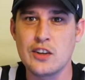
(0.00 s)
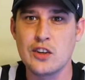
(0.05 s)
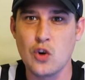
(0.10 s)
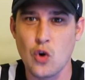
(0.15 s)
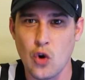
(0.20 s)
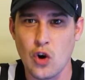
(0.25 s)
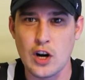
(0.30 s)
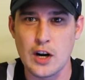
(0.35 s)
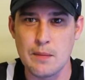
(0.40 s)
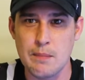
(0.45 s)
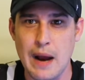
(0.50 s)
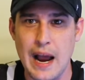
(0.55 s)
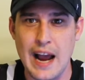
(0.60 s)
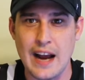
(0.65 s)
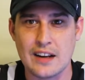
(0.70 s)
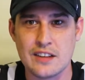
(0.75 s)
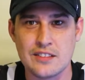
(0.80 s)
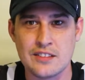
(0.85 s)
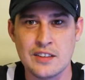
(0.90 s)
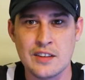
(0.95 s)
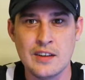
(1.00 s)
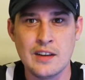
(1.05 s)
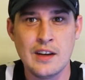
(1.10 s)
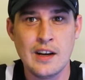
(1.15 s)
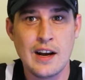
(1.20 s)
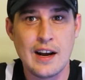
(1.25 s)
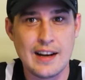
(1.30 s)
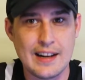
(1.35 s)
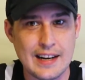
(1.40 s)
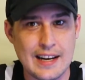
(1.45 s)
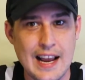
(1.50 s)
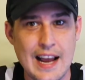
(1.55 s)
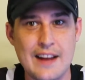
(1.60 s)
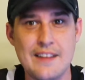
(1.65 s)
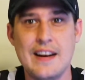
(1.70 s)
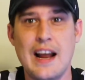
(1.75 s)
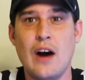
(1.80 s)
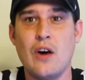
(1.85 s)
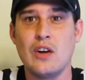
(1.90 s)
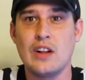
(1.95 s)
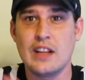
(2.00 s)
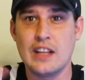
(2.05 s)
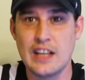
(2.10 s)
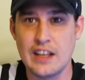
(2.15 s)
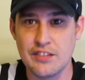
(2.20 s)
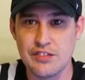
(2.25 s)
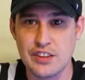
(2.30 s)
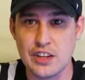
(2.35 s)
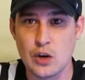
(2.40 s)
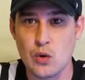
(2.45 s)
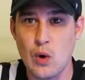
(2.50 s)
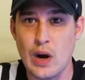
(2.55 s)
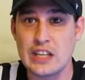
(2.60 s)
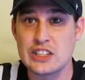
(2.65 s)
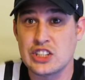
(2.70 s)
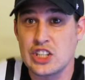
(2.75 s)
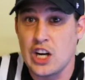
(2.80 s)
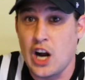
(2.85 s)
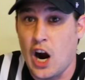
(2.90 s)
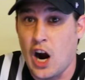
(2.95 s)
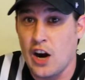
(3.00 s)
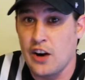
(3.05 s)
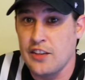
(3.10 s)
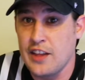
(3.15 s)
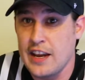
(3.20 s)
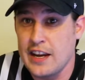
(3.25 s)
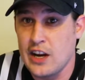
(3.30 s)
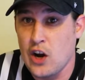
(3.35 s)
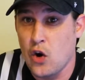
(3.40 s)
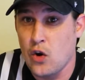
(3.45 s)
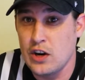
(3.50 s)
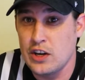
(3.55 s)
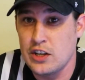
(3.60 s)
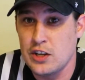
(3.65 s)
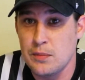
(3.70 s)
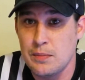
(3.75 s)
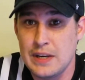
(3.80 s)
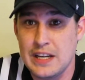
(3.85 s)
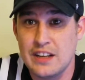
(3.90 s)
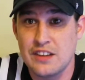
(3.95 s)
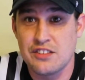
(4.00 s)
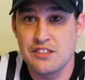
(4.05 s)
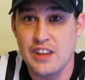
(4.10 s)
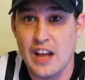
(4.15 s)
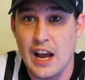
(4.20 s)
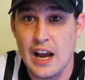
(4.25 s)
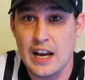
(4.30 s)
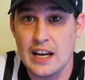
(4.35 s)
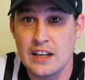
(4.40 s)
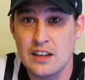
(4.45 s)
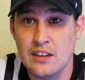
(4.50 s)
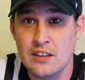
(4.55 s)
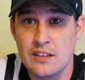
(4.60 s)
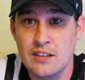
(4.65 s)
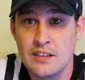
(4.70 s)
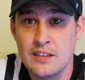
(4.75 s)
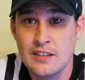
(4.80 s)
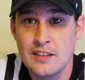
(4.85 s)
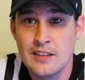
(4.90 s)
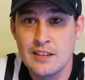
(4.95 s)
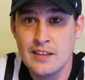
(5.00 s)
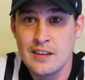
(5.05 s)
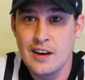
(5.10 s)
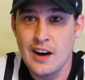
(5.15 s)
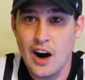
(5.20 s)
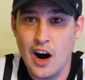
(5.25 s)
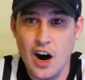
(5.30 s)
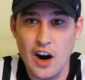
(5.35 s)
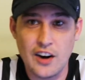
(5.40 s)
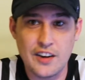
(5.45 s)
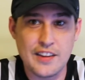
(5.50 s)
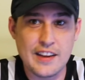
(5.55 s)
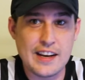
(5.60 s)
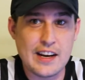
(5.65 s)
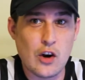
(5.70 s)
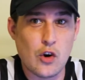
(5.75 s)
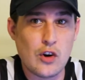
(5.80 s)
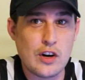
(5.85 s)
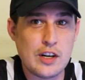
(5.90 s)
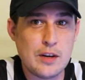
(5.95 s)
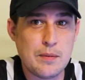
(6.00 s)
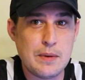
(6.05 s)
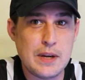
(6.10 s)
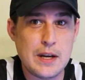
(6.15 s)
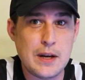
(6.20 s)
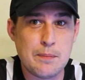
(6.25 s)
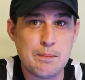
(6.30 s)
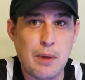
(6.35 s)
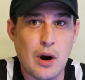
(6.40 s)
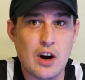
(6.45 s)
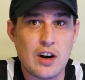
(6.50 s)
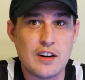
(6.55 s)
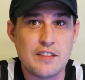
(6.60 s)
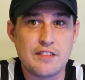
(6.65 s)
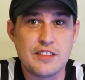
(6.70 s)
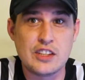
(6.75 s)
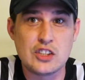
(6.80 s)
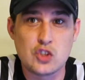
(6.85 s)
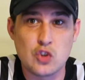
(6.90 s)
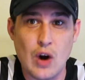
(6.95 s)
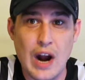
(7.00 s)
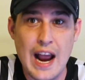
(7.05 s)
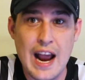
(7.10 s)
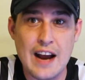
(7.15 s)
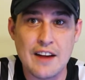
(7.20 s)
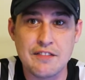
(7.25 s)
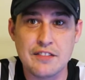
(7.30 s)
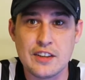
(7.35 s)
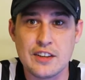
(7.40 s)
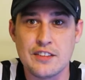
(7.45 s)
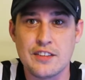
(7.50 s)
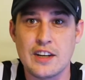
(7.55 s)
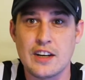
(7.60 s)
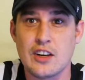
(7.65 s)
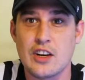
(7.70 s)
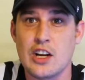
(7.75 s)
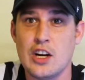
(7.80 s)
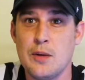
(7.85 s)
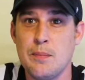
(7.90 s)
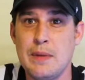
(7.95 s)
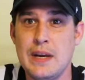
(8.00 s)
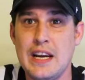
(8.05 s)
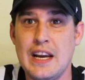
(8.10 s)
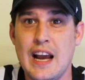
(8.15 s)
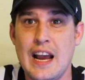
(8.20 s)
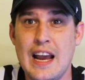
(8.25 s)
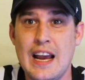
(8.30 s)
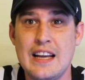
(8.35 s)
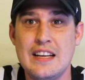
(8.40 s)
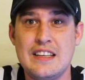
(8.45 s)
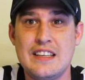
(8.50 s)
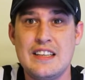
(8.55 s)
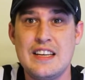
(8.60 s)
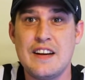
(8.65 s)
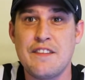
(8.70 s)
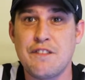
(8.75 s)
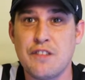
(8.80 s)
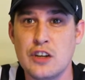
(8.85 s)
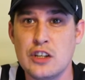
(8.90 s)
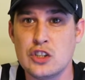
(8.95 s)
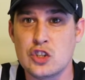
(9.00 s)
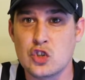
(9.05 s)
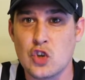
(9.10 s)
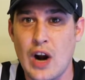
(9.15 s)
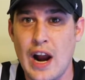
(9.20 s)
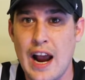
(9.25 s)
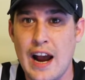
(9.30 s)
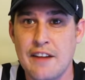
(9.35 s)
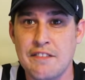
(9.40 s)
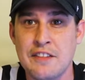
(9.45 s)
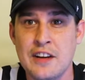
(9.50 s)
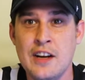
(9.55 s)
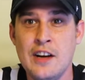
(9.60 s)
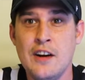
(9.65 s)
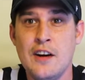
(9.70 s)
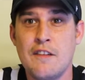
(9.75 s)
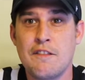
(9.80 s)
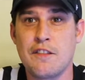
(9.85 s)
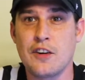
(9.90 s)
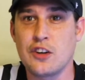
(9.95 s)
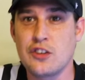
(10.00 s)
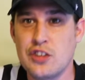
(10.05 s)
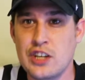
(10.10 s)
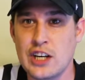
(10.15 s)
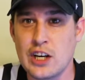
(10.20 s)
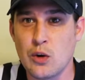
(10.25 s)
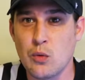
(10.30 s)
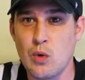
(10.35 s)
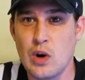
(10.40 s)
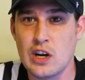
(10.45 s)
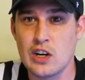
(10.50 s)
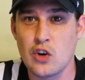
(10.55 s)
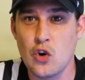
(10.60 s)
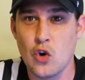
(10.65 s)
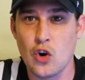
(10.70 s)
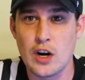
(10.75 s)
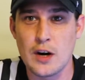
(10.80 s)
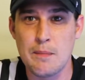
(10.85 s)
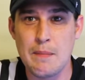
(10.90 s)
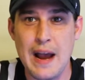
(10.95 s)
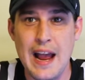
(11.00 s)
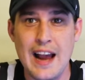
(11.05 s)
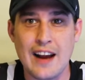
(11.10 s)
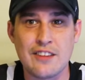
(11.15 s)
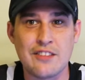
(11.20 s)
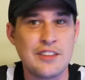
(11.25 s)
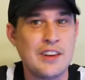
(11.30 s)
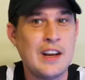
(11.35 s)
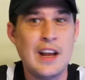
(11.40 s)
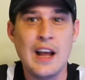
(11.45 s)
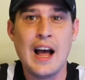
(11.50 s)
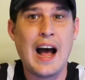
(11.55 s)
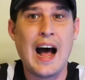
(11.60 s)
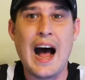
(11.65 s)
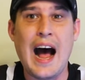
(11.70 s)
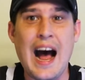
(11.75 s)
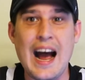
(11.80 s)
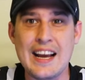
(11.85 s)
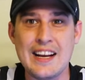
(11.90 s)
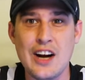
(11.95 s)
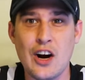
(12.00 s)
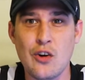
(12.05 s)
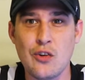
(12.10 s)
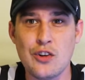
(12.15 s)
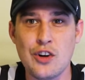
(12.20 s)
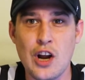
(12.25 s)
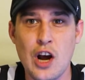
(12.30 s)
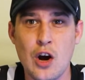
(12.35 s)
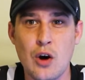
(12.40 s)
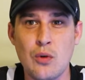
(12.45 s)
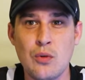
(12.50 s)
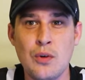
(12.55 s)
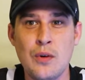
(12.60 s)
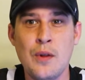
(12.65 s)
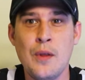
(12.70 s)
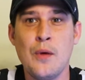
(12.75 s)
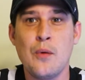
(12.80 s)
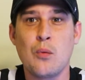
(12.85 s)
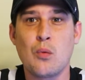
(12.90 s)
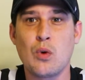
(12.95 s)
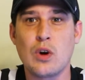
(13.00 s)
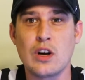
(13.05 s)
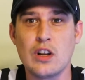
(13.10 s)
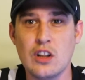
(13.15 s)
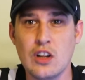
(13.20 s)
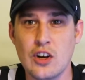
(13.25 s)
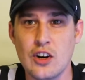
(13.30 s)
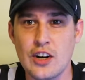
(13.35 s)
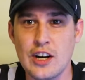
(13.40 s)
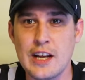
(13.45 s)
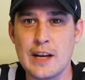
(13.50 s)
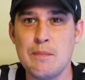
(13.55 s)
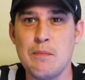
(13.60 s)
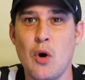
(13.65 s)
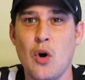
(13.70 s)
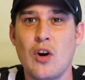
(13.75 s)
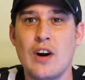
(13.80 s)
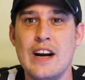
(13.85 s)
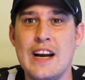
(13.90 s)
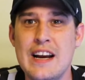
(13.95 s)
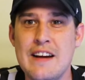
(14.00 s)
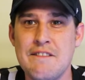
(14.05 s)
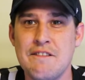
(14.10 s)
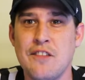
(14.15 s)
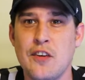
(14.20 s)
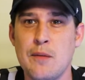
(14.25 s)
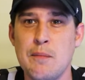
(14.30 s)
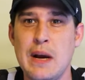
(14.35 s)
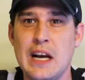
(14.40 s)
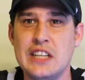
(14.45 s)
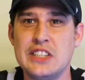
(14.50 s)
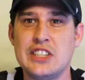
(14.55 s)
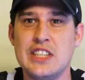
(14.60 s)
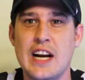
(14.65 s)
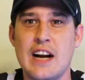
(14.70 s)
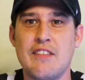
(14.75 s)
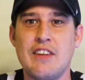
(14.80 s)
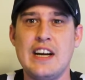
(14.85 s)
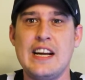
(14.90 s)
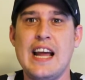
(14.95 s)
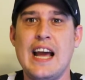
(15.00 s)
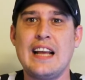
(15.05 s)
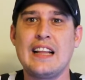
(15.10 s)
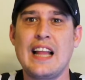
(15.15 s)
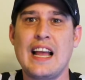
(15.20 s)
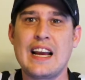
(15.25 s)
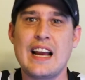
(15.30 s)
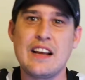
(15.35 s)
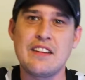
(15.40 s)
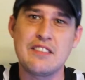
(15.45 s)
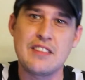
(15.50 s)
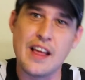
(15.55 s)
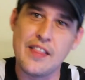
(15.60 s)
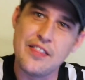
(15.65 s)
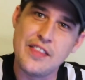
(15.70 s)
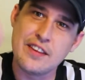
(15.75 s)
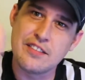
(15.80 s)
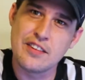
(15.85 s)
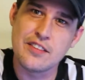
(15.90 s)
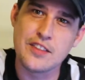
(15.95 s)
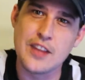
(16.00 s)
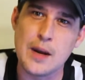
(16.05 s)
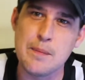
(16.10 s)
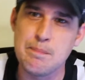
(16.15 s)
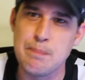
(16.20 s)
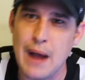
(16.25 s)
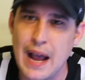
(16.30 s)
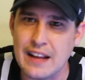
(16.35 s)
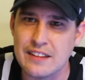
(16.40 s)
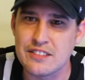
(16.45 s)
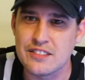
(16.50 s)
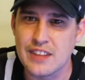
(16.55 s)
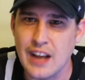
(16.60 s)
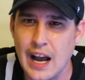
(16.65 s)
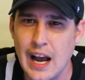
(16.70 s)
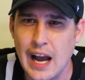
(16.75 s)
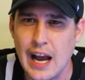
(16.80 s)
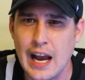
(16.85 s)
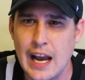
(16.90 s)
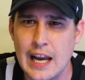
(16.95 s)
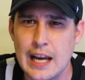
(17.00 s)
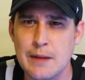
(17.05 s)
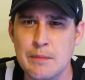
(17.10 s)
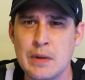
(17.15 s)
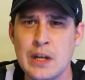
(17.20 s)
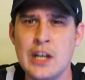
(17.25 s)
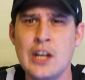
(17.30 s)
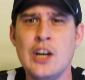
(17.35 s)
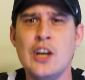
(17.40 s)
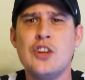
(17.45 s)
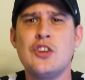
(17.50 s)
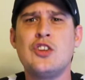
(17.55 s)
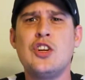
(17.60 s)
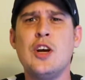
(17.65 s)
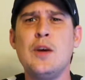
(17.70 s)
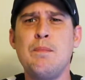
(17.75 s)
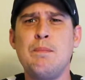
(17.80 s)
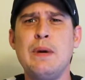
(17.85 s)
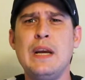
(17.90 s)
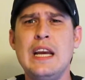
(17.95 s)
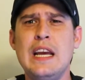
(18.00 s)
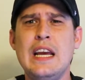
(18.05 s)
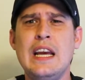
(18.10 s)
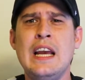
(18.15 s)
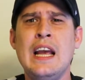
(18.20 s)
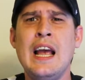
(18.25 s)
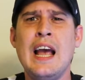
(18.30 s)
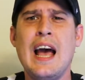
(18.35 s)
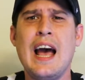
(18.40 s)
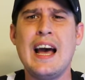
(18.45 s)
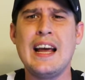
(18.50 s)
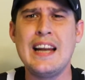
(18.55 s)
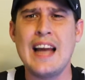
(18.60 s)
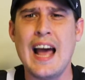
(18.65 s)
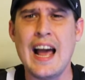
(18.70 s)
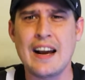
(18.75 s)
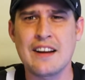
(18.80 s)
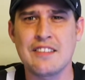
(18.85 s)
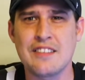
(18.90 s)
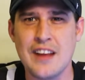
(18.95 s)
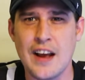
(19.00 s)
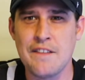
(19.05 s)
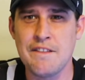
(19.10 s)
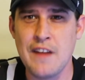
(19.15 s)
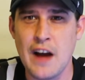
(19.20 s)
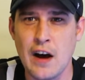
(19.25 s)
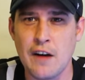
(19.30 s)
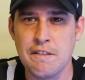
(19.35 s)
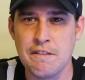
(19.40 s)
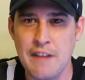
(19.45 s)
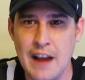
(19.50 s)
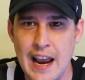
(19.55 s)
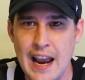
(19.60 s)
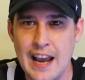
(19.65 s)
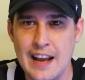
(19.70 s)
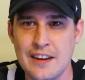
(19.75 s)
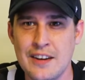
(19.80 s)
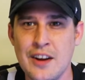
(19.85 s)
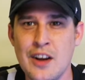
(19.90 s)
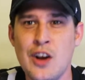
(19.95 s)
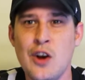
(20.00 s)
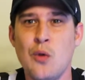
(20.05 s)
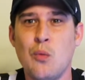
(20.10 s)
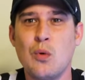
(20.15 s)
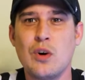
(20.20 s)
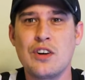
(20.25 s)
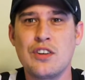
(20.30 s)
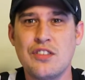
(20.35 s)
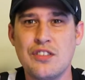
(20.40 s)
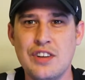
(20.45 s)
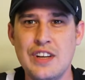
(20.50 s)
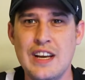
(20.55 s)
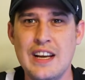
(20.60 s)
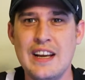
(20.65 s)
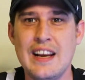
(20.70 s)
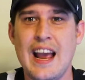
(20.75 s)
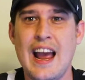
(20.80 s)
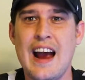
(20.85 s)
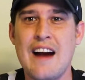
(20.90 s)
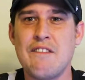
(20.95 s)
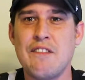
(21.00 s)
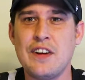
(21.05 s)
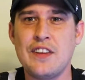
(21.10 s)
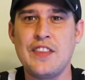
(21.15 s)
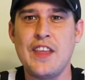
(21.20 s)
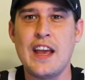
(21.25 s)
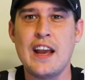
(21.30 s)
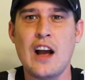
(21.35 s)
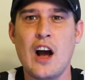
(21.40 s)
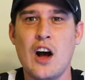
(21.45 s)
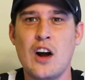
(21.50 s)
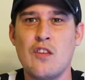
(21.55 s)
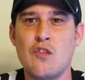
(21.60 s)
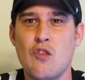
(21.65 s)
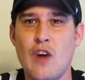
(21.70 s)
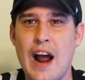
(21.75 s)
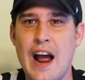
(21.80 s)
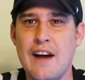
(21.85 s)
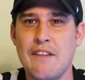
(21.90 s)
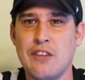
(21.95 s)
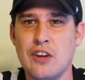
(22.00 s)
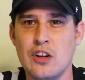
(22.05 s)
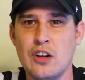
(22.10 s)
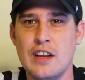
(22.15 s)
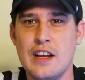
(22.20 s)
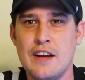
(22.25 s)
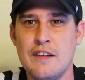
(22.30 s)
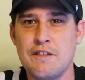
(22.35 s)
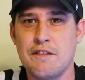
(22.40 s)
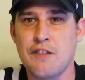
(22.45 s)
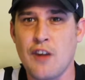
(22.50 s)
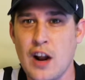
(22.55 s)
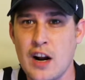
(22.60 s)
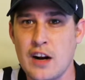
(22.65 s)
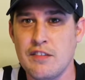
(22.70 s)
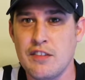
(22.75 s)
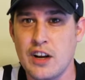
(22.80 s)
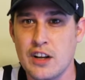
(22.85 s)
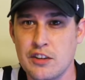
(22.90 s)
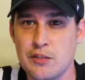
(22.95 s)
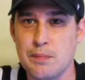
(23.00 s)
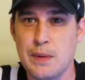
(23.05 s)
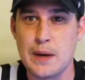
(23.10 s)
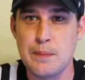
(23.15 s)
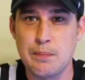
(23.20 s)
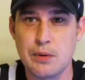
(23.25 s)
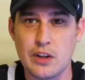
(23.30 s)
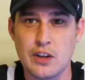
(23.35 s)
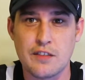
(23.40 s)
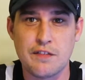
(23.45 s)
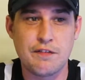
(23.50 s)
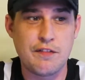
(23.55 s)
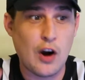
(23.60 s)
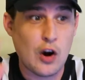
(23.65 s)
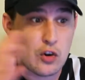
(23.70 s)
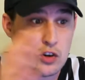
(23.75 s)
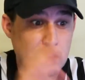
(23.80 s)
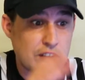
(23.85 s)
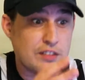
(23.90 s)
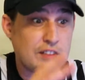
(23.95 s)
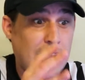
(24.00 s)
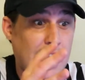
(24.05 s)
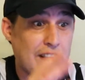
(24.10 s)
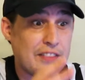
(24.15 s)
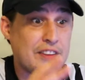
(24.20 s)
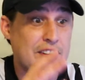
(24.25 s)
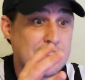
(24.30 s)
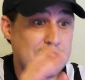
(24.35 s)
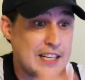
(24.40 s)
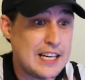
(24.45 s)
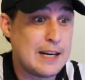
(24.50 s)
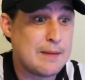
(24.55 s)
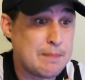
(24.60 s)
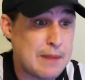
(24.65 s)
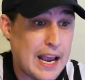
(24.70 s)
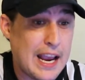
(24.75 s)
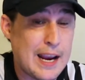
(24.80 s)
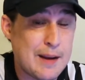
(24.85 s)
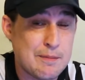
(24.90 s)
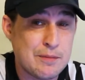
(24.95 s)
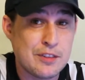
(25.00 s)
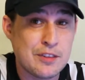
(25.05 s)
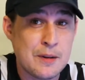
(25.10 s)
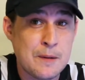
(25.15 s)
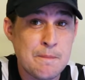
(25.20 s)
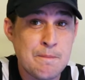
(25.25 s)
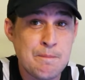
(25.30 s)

quarterbacks. And again, now it leaves the question, are they going to be assigned? Are they going to be a part of the draft? Is there going to be a different draft for Tier 1 quarterbacks? I don't know. We're learning more information every day. Like I said, this is the best time to be an XFL fan. We're seeing everything unravel in front of us. People are focused on the team names,